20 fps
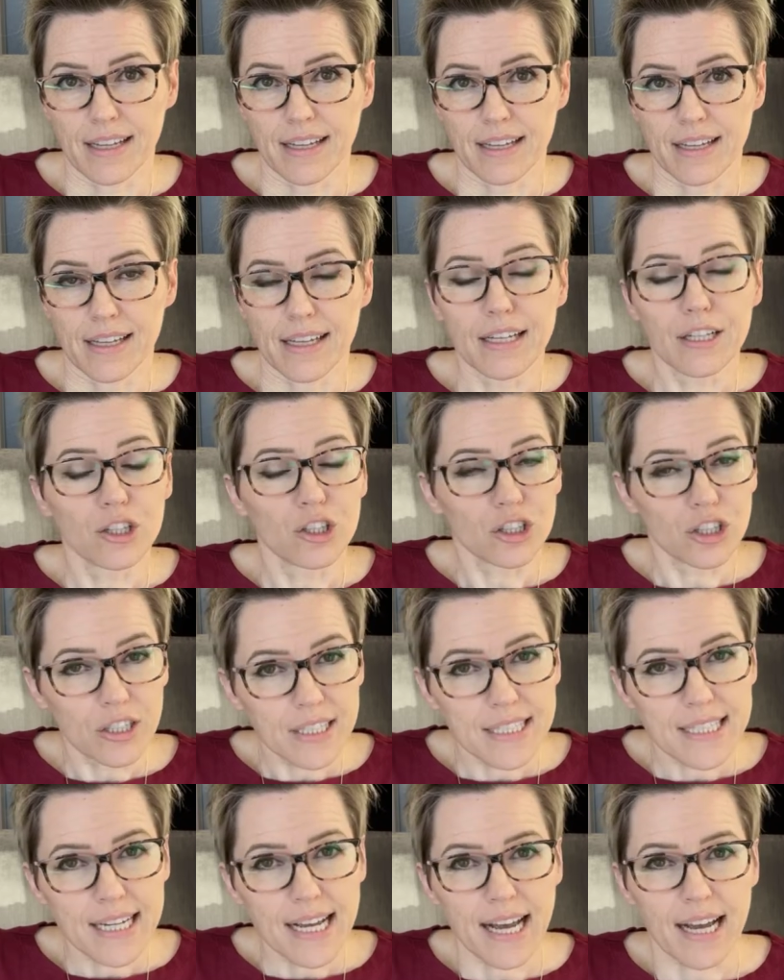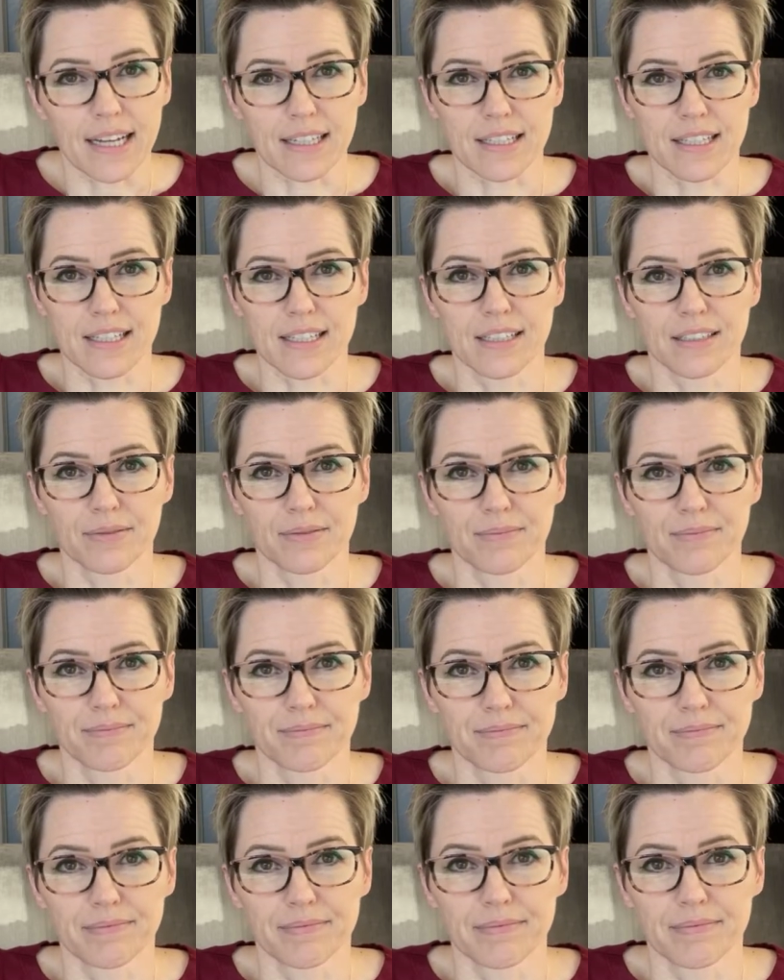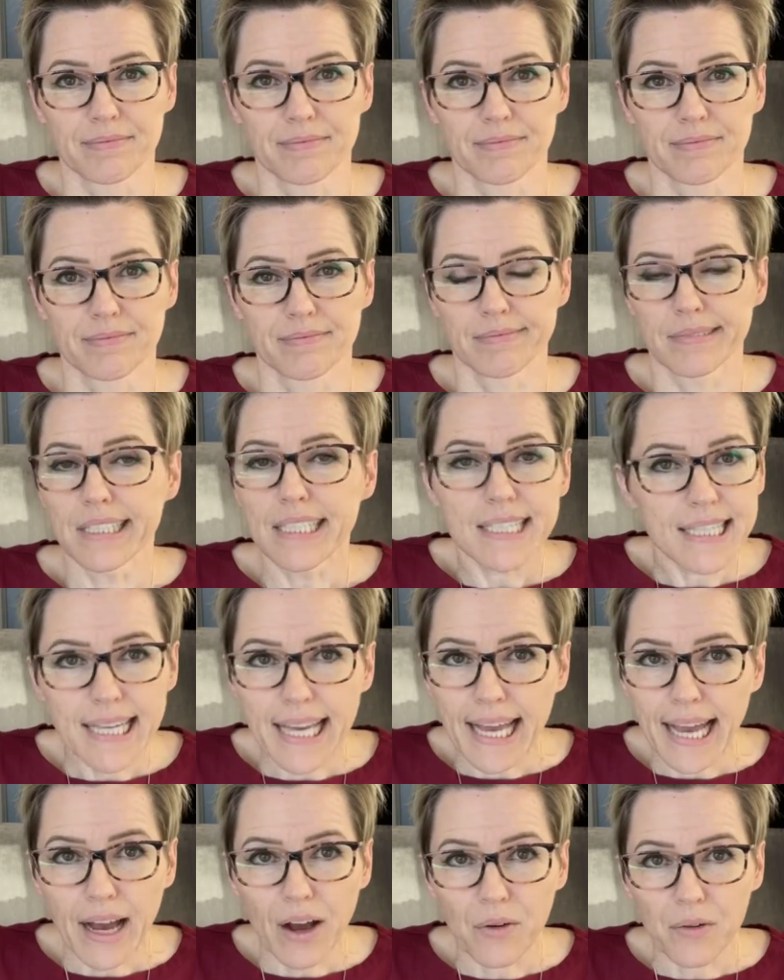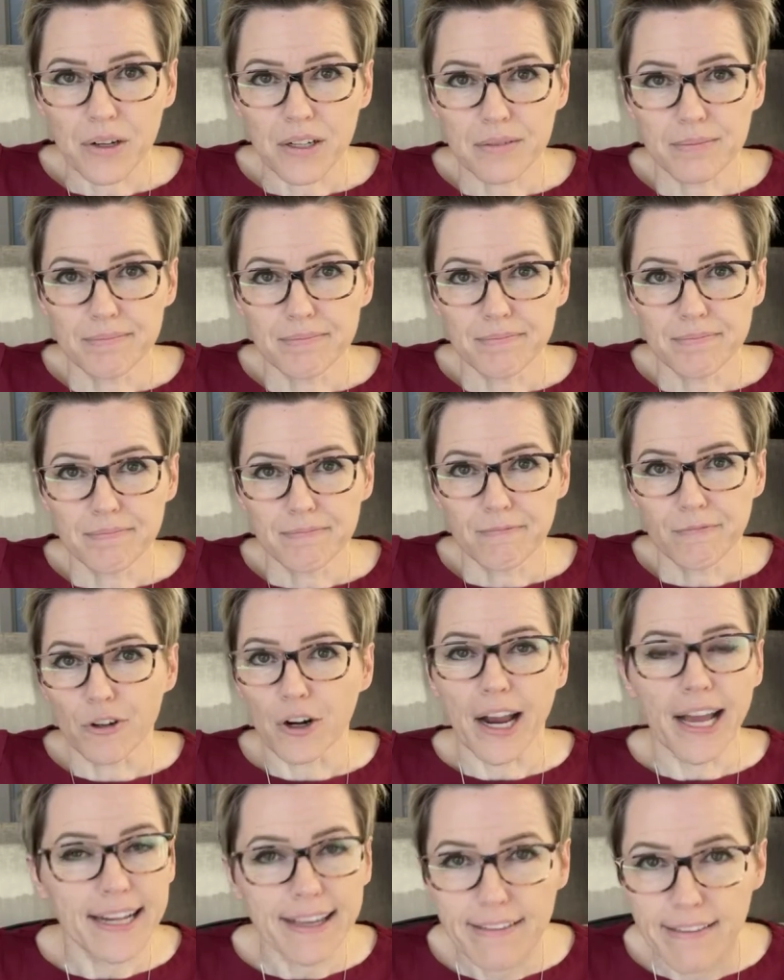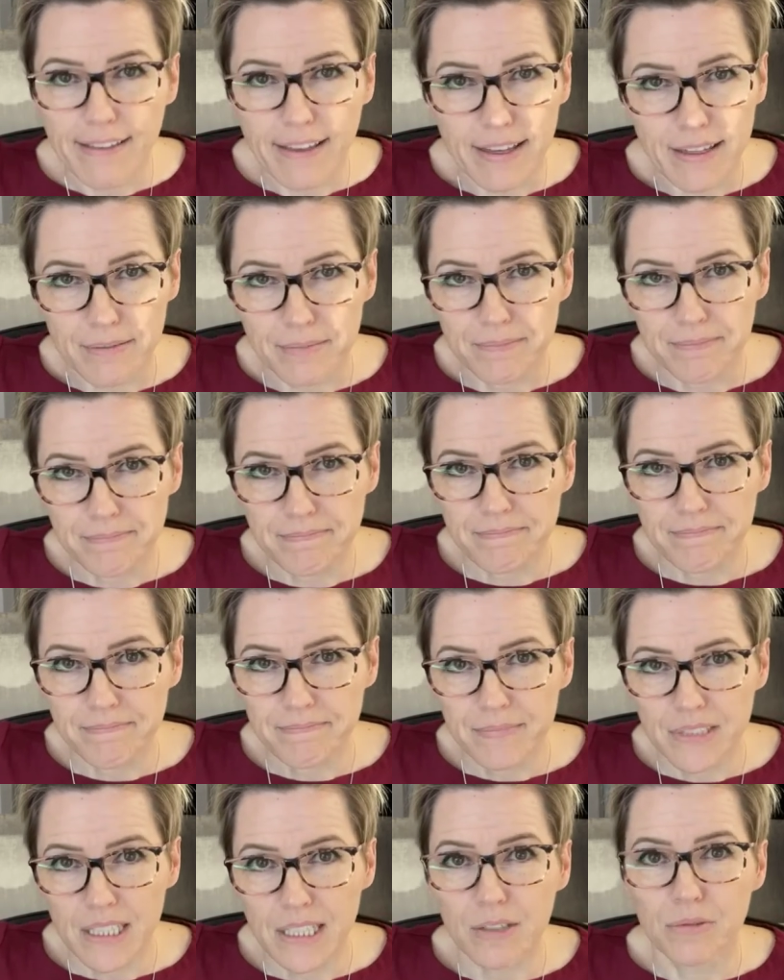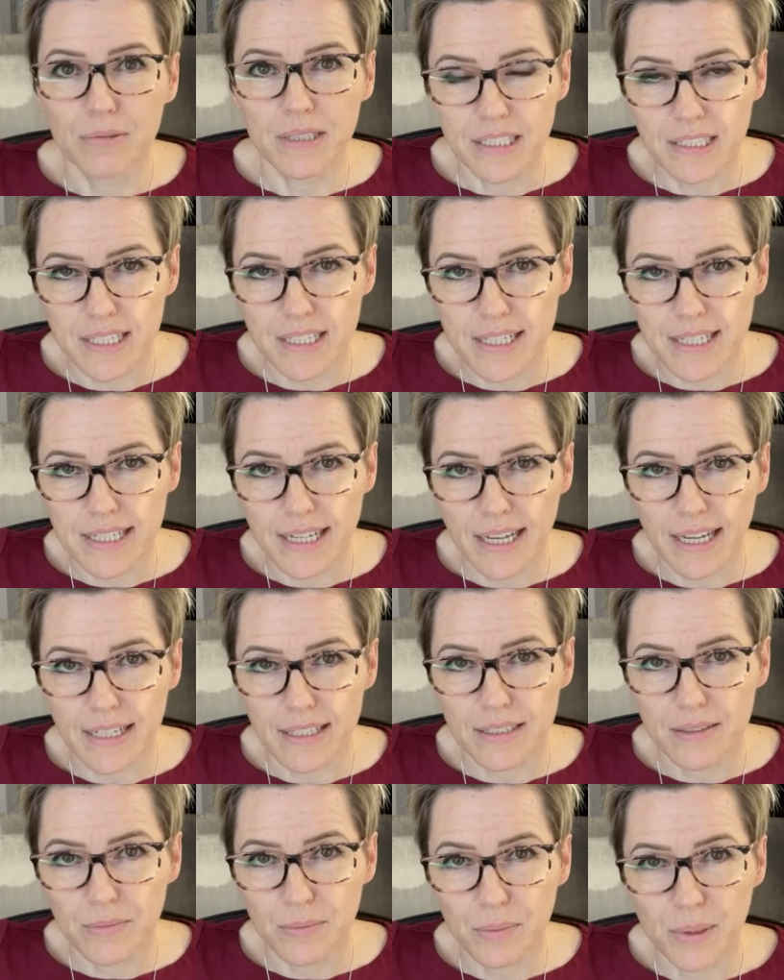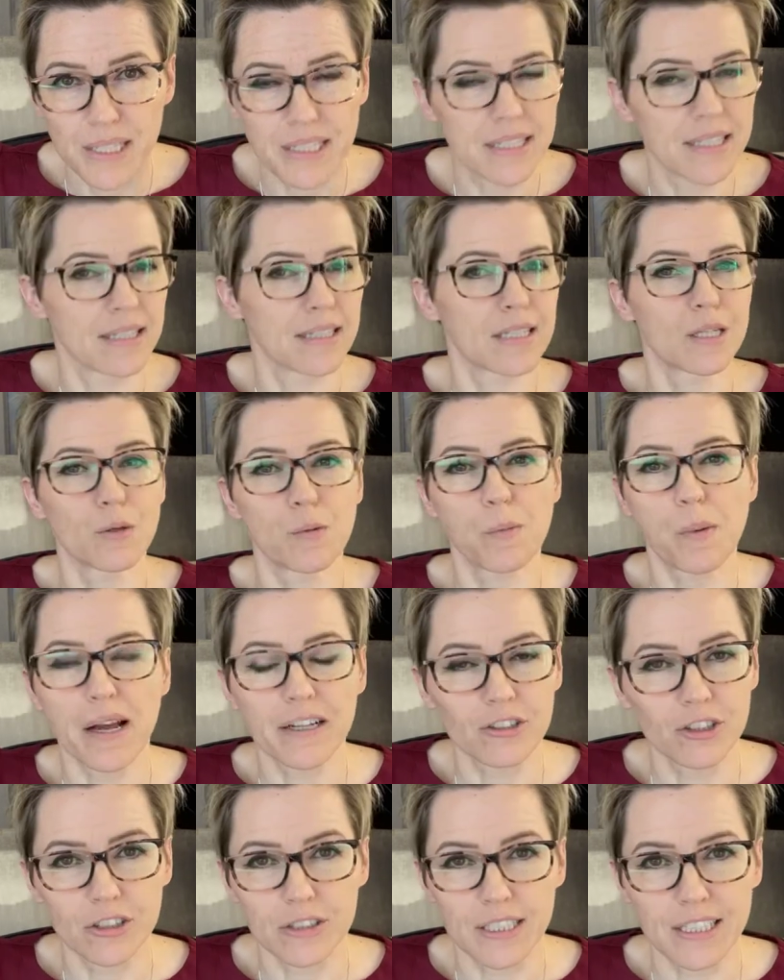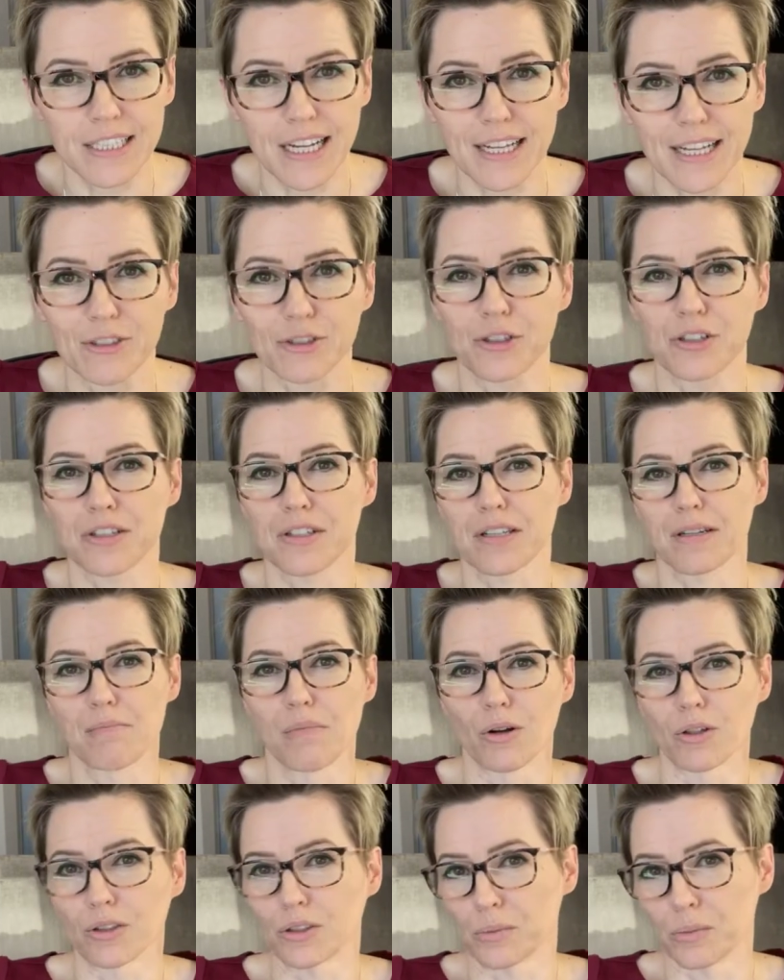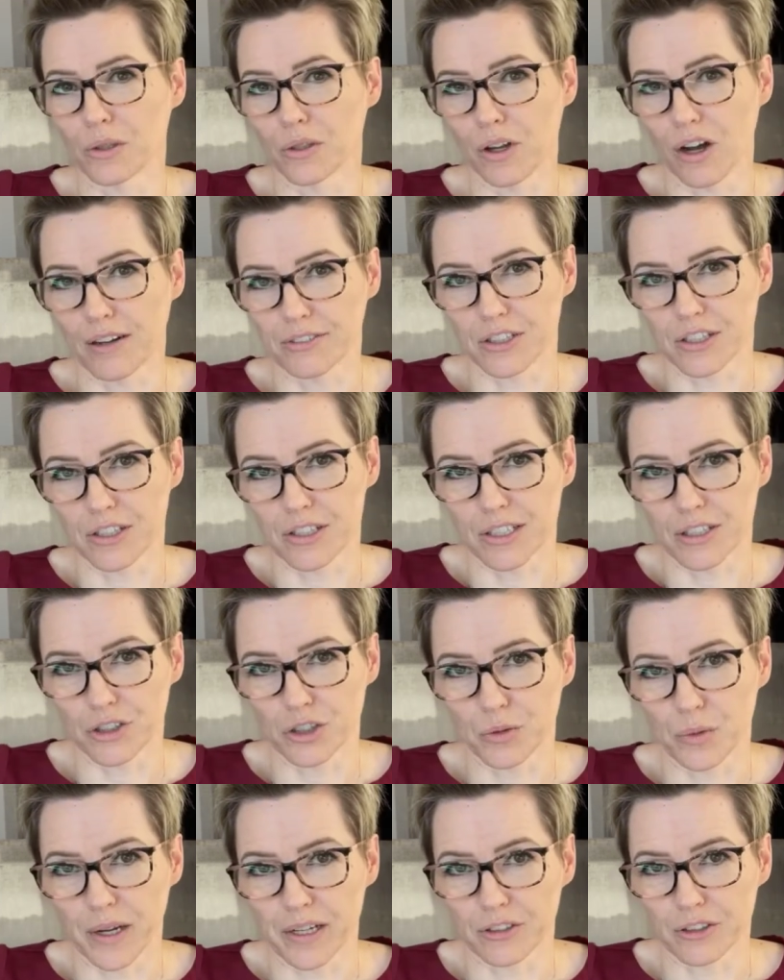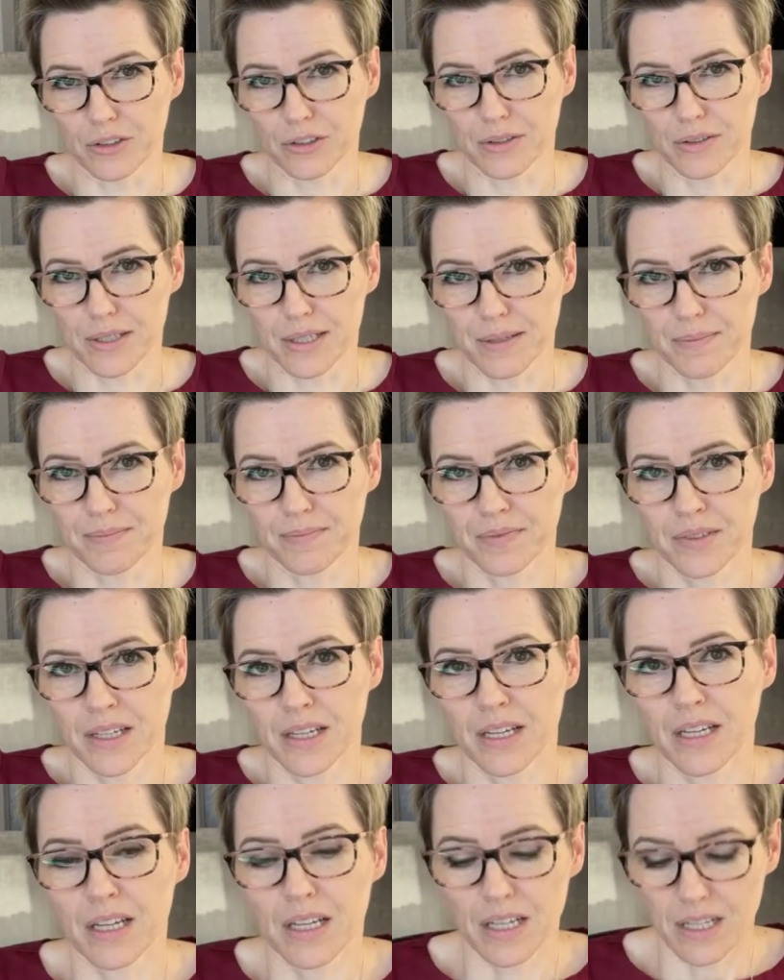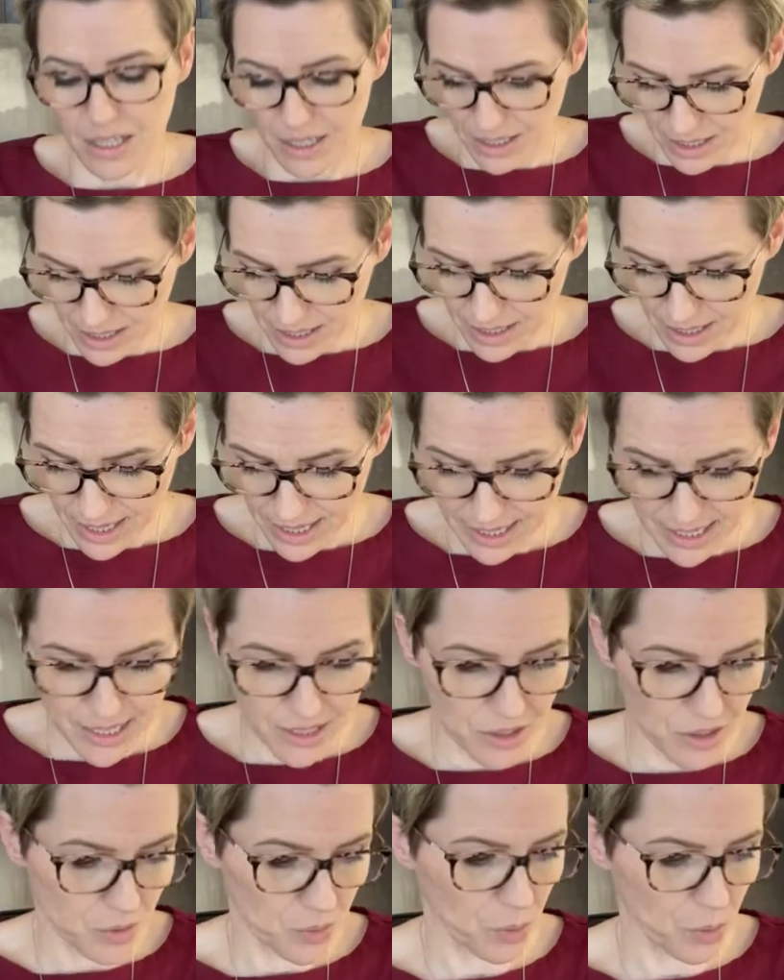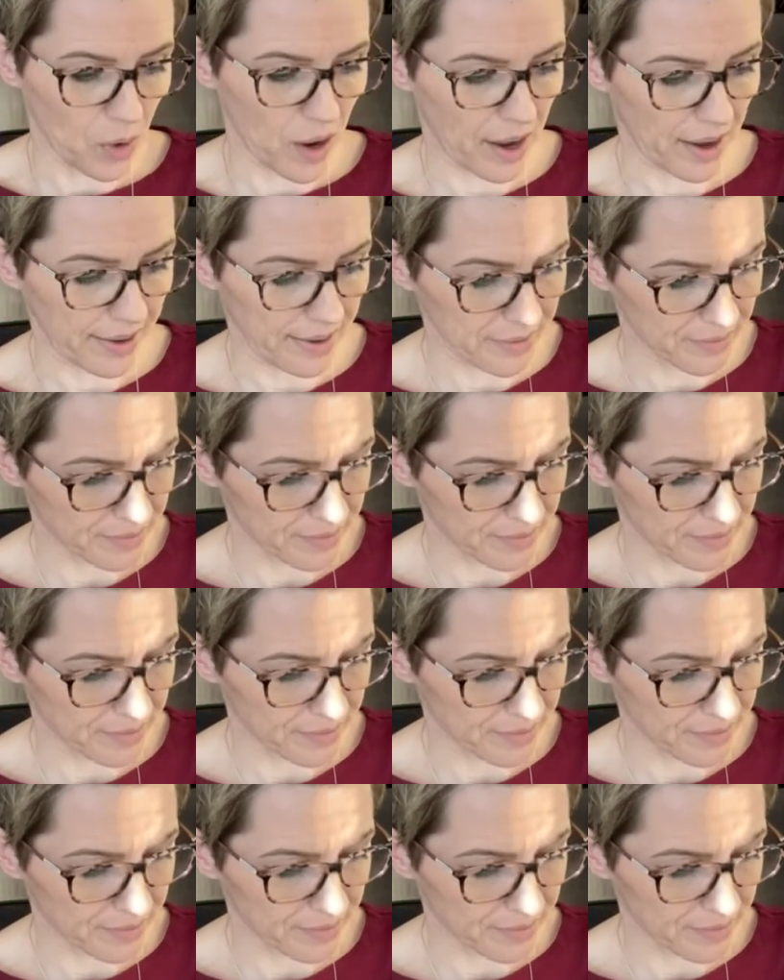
including text, doesn't count for anything in real estate, but it's especially dangerous in multiple offer situations. And here's why.